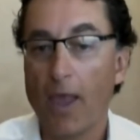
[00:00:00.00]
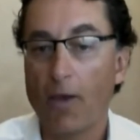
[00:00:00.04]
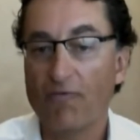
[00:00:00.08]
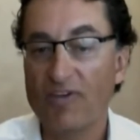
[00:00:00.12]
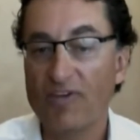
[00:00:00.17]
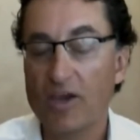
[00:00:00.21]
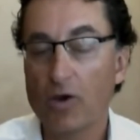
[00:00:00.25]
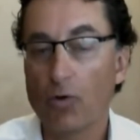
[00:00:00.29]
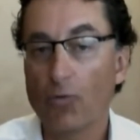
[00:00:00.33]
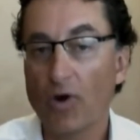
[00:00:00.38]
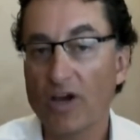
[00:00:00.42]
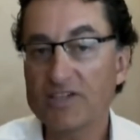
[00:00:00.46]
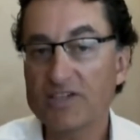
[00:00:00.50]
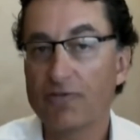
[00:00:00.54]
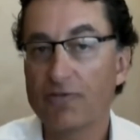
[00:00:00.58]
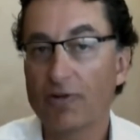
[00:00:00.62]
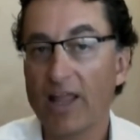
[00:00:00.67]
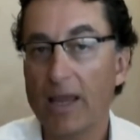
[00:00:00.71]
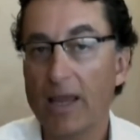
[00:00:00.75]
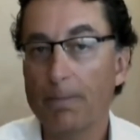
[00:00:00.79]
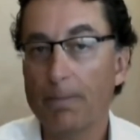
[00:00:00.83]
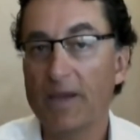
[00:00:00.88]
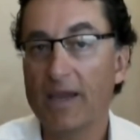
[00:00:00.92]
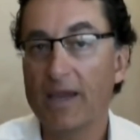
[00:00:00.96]
Via RESTful
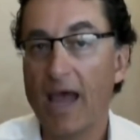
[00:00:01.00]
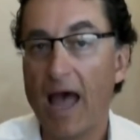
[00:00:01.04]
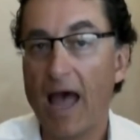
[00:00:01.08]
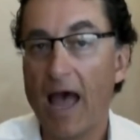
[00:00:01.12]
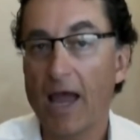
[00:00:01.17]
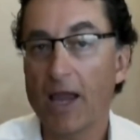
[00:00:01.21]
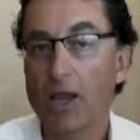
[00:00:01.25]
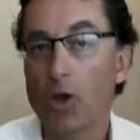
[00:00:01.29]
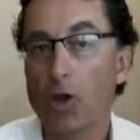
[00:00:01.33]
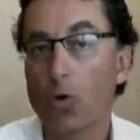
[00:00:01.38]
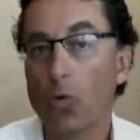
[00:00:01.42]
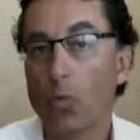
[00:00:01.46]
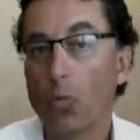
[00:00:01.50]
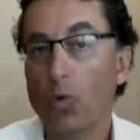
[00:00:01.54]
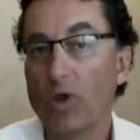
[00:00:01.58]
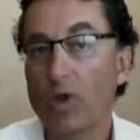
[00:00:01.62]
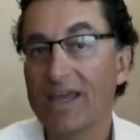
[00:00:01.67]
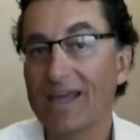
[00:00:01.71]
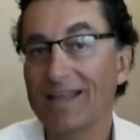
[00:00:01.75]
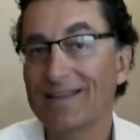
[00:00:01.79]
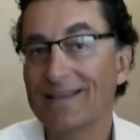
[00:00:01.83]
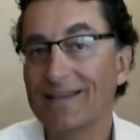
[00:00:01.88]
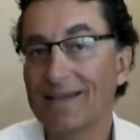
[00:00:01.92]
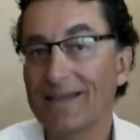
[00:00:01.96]
API, we
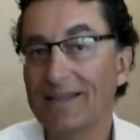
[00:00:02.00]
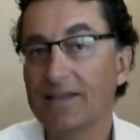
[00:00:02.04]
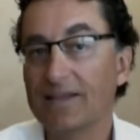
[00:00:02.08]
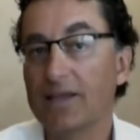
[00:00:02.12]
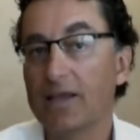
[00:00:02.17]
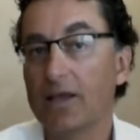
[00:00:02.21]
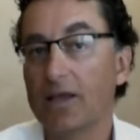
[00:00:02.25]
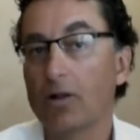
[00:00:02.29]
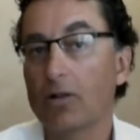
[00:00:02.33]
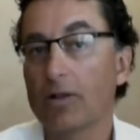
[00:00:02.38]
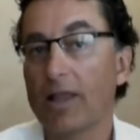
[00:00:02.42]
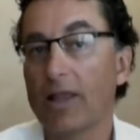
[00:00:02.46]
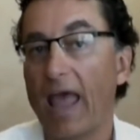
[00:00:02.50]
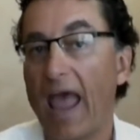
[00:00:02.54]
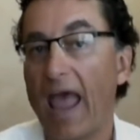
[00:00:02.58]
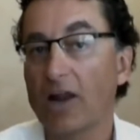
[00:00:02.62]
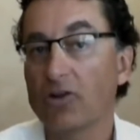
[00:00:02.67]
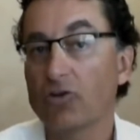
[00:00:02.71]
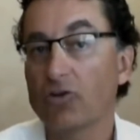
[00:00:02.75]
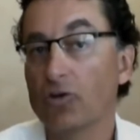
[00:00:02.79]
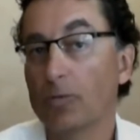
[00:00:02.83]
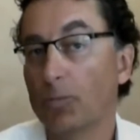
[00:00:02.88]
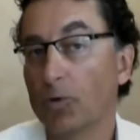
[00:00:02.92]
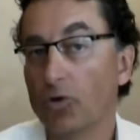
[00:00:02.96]
get detailed
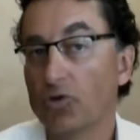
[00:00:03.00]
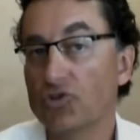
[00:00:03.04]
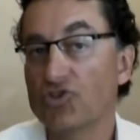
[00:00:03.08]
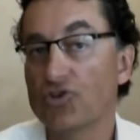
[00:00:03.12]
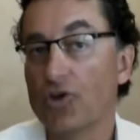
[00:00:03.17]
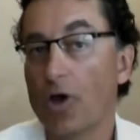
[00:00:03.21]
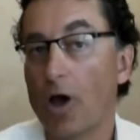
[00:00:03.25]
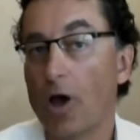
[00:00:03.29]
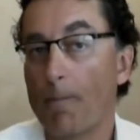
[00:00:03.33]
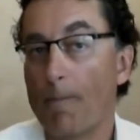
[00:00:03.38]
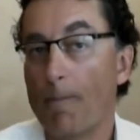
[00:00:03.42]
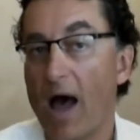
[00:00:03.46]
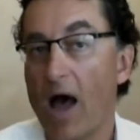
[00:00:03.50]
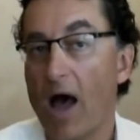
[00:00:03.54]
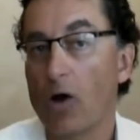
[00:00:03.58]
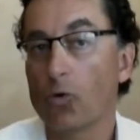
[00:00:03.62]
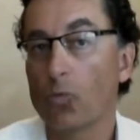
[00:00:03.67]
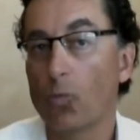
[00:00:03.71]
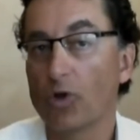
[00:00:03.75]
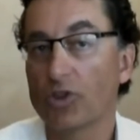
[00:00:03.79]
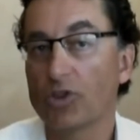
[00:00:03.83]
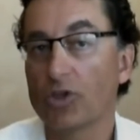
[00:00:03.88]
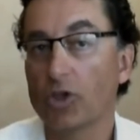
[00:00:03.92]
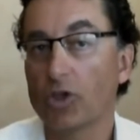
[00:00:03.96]
attributes
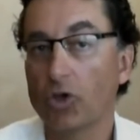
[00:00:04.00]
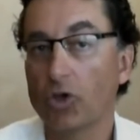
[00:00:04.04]
about what the